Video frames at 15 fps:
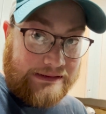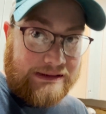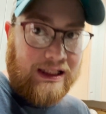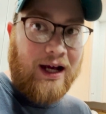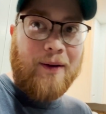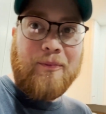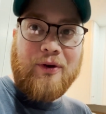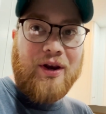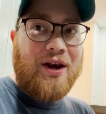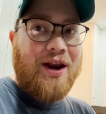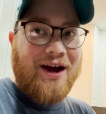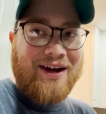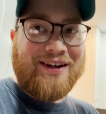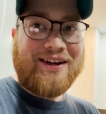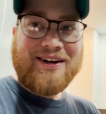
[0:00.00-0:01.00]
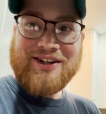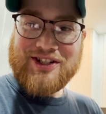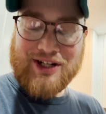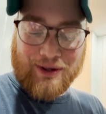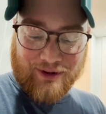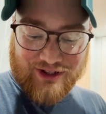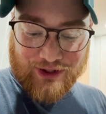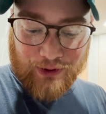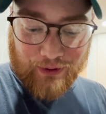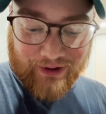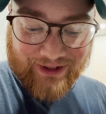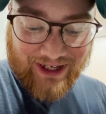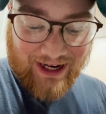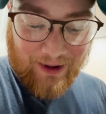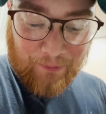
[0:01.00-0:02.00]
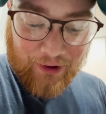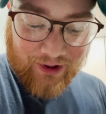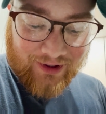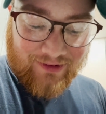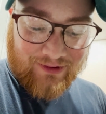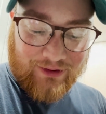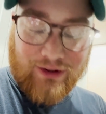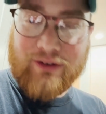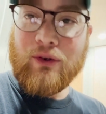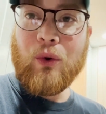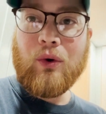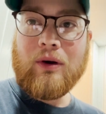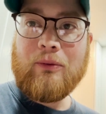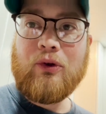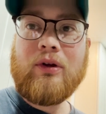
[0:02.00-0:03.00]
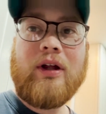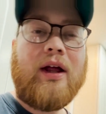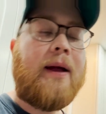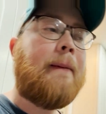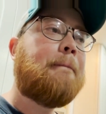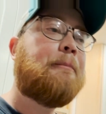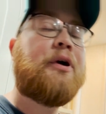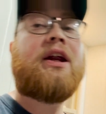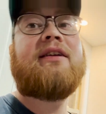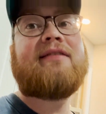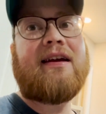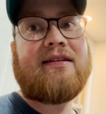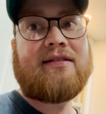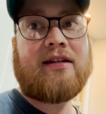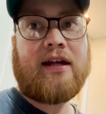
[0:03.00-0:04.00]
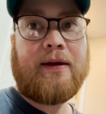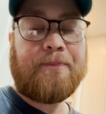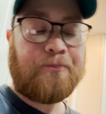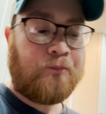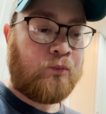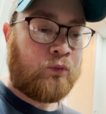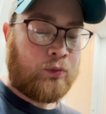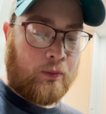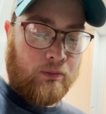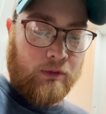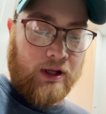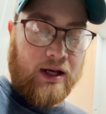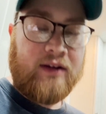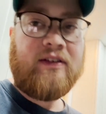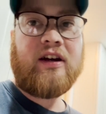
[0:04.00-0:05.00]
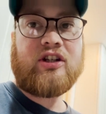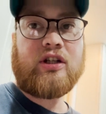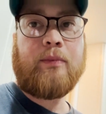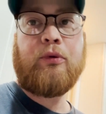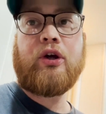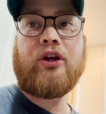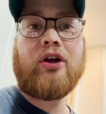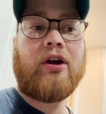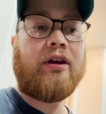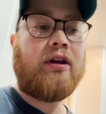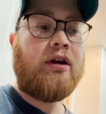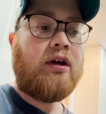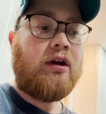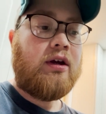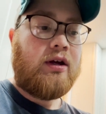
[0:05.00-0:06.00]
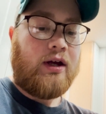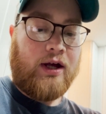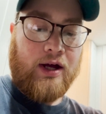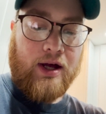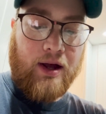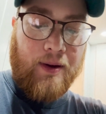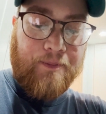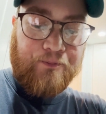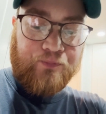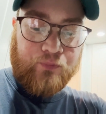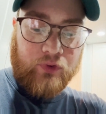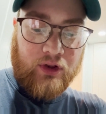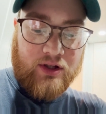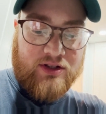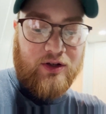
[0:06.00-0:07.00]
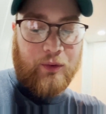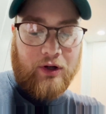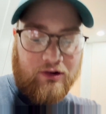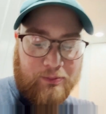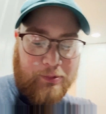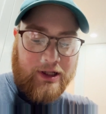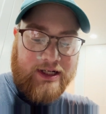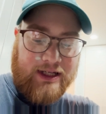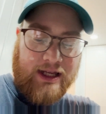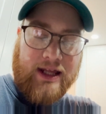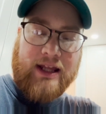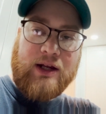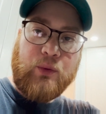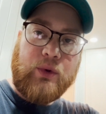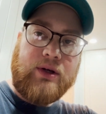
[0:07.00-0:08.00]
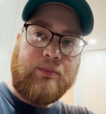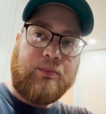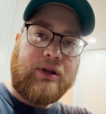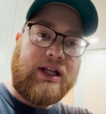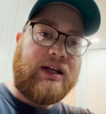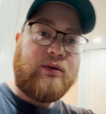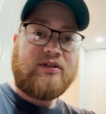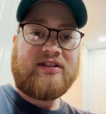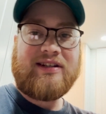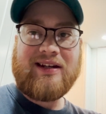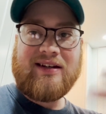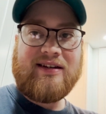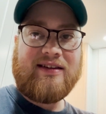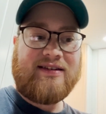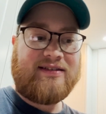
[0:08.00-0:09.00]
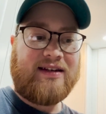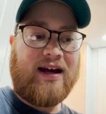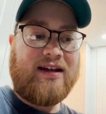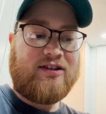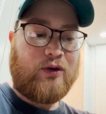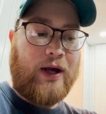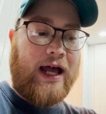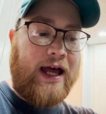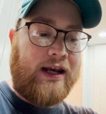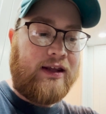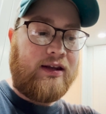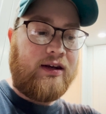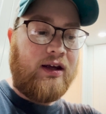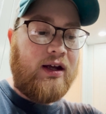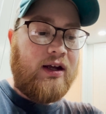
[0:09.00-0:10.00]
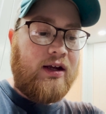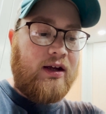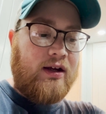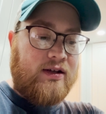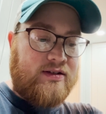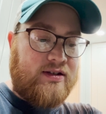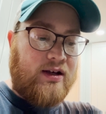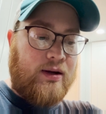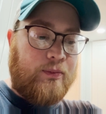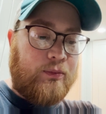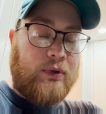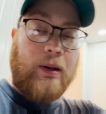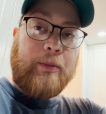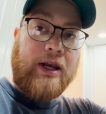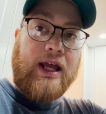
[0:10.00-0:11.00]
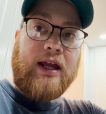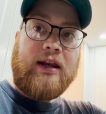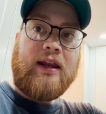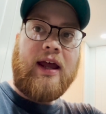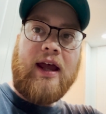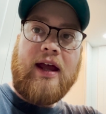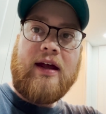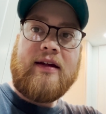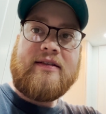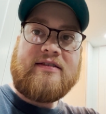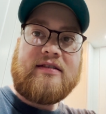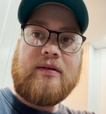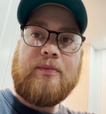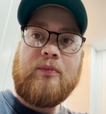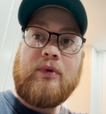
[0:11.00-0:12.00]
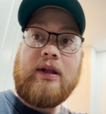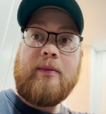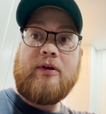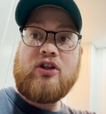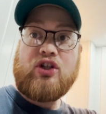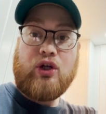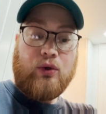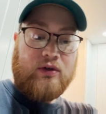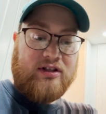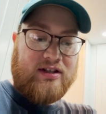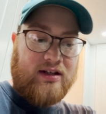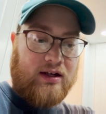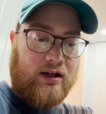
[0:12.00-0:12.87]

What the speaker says: I'm not gonna show it to you on camera because it looks horrible, but I tasted it and it's actually pretty good. So when I was blending it, it wouldn't blend, it was sticking to the side, so I added some lemonade and some lemon juice,